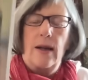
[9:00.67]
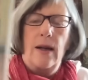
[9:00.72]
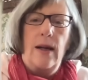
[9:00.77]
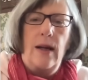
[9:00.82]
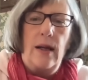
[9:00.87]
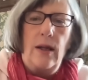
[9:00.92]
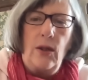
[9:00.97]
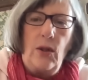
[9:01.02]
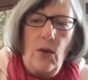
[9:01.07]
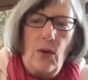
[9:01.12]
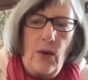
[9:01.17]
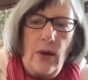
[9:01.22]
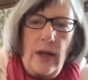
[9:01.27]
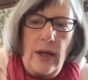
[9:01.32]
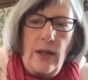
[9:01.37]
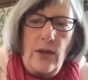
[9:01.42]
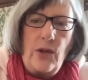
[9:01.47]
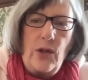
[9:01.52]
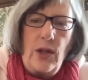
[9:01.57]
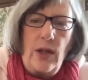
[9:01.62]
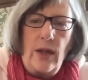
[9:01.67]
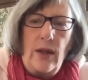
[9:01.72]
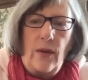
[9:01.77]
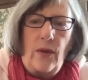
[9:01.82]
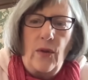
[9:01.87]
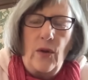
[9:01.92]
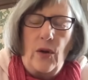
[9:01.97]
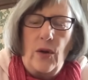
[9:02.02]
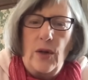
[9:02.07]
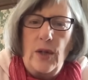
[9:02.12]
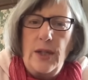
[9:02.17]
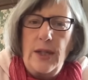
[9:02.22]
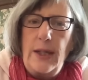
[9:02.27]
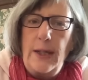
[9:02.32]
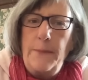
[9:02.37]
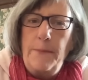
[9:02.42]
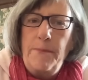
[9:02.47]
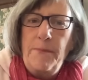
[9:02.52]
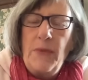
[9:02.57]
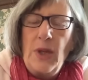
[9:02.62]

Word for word: uh, your energy, authority.